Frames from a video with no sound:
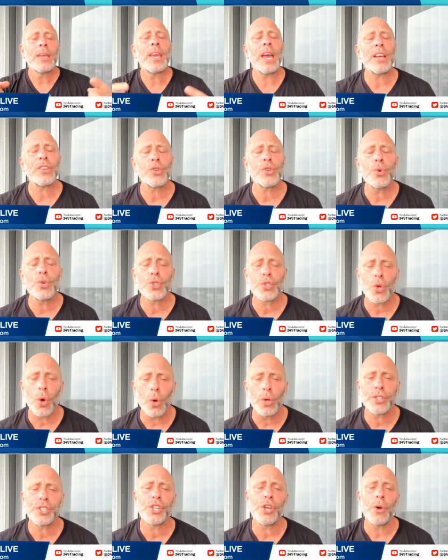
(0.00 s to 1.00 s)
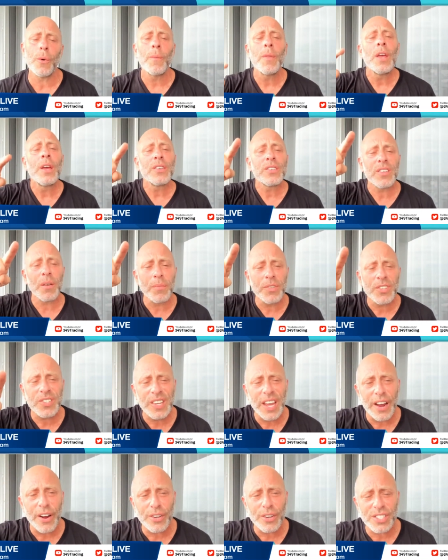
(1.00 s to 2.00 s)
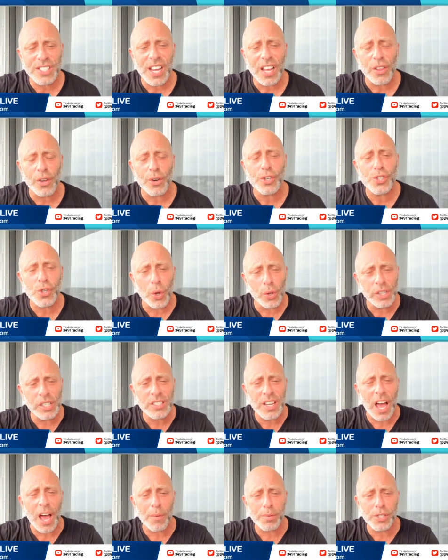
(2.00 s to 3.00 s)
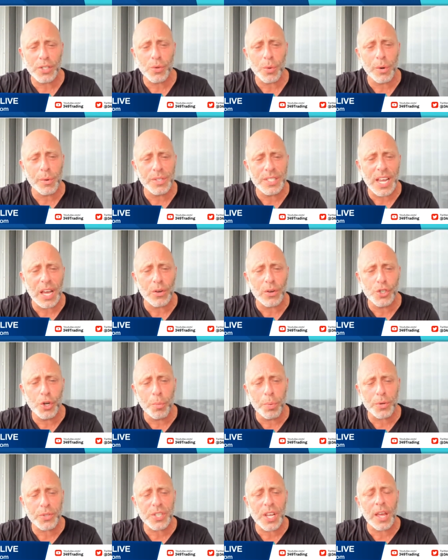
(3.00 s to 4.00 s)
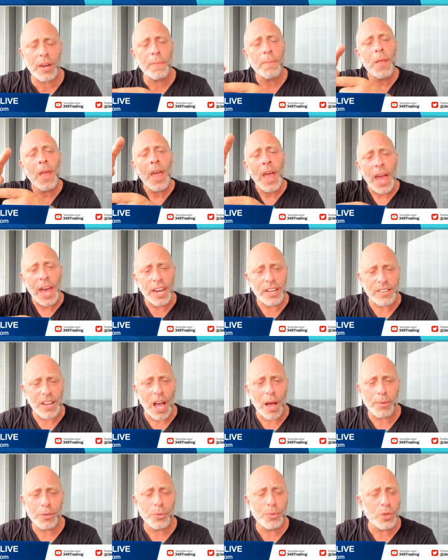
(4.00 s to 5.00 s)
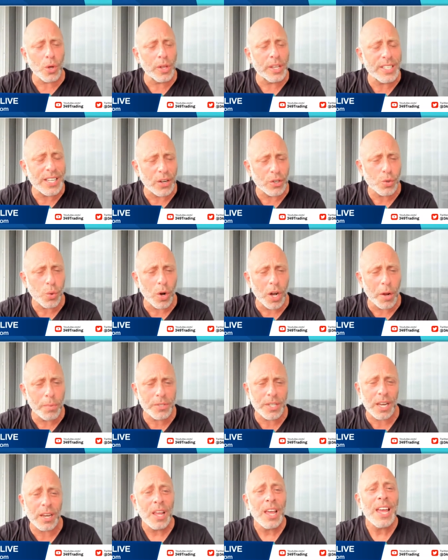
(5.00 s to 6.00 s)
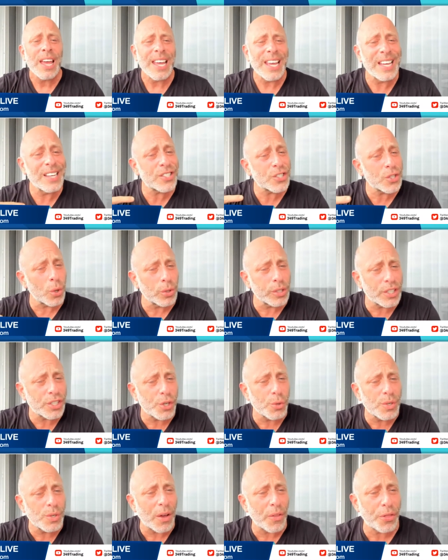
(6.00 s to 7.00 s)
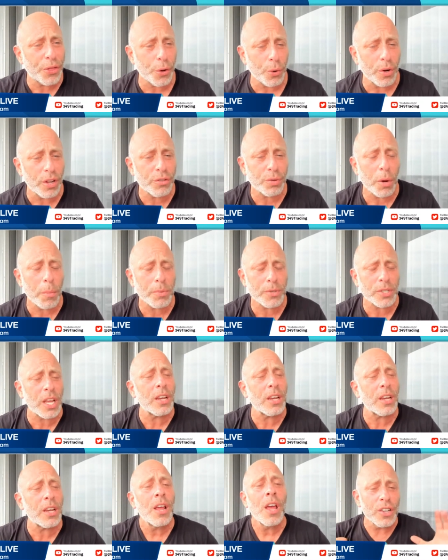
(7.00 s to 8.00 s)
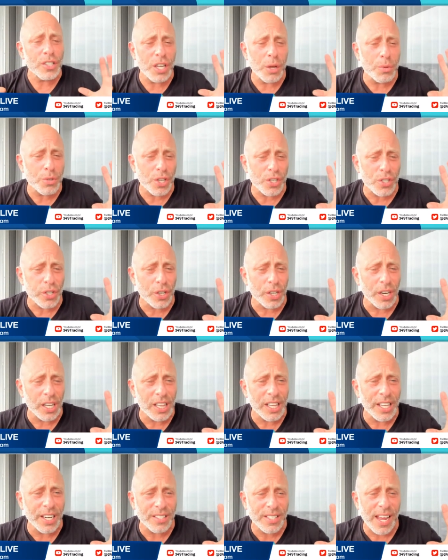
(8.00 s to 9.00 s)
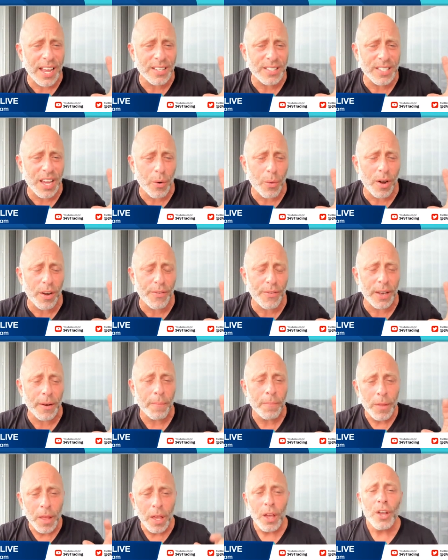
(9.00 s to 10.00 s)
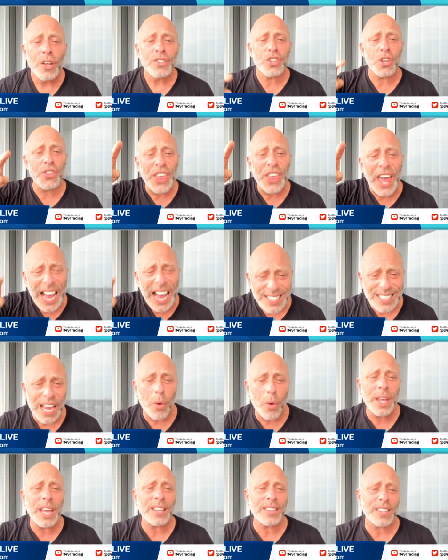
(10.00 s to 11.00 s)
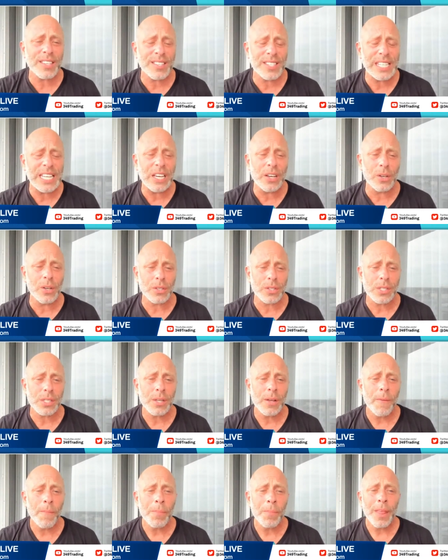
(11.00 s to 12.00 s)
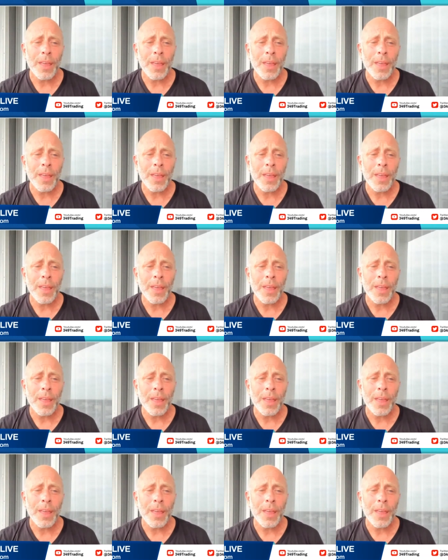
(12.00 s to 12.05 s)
Guess who sold to you? Some scared seller sold his options when it was down 2% and his option was only down 20%. He sold it to you down 33% because he was just looking to clean his hands and get rid of it. So that's how we get the steals.